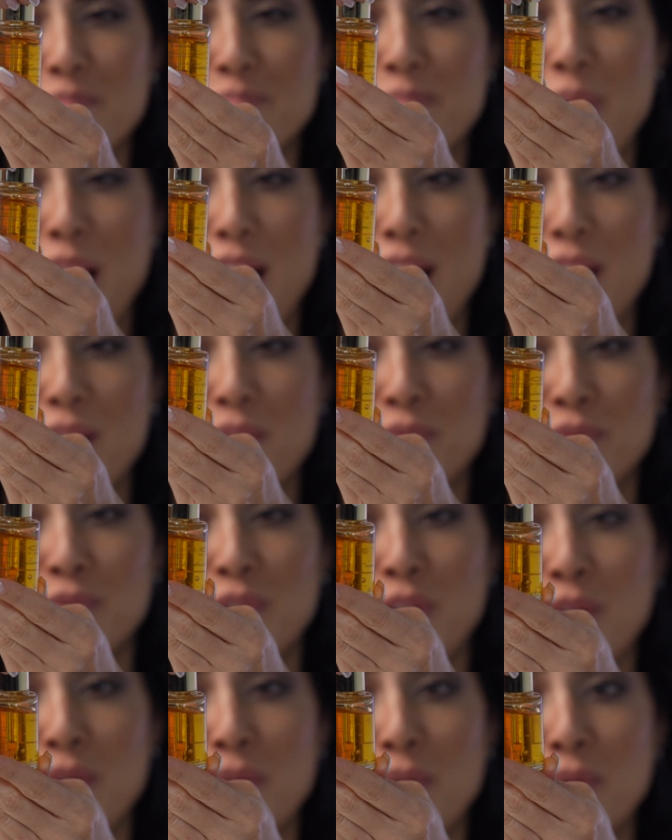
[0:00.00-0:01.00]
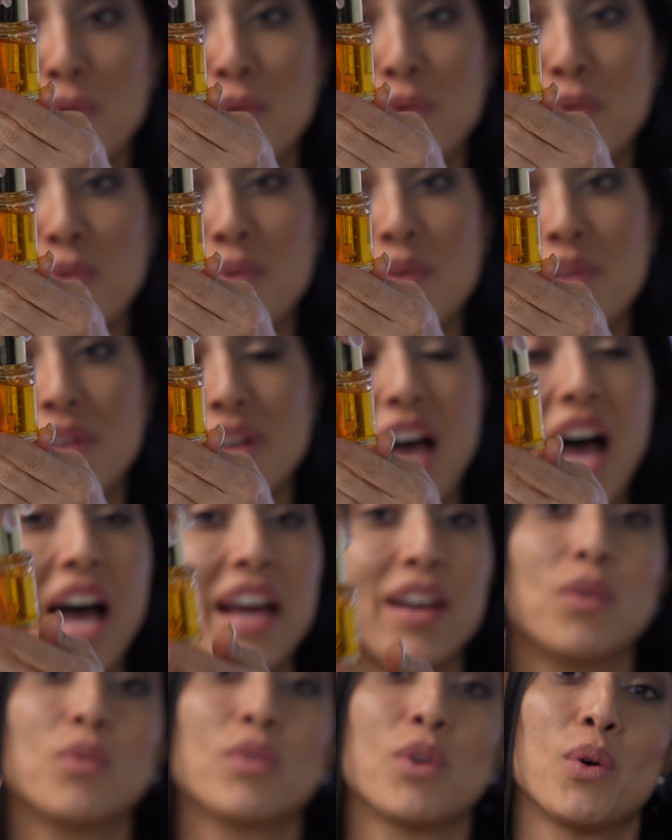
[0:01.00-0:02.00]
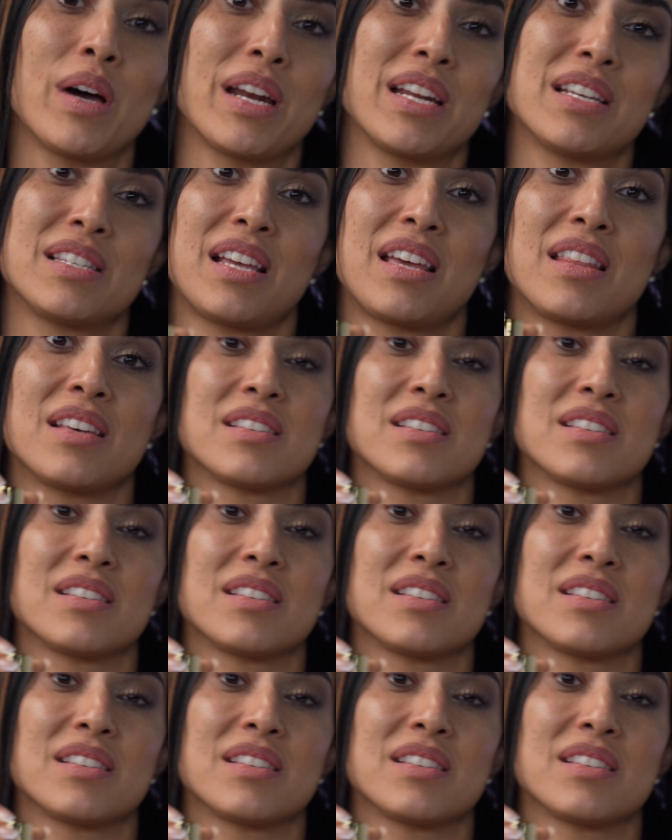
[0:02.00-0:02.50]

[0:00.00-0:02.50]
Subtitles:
By I don't know how to say